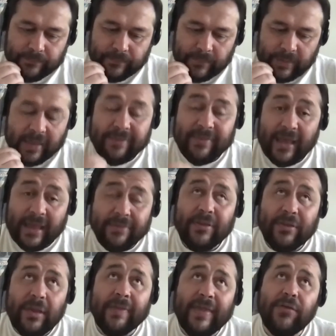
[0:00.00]
and
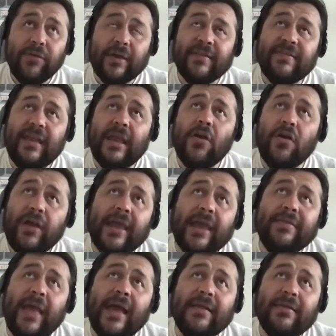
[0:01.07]
then you can say,
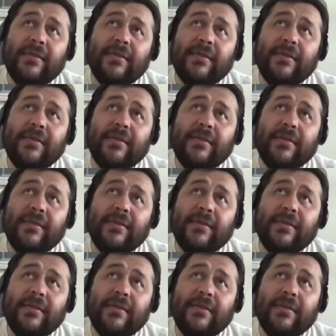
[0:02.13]
okay, that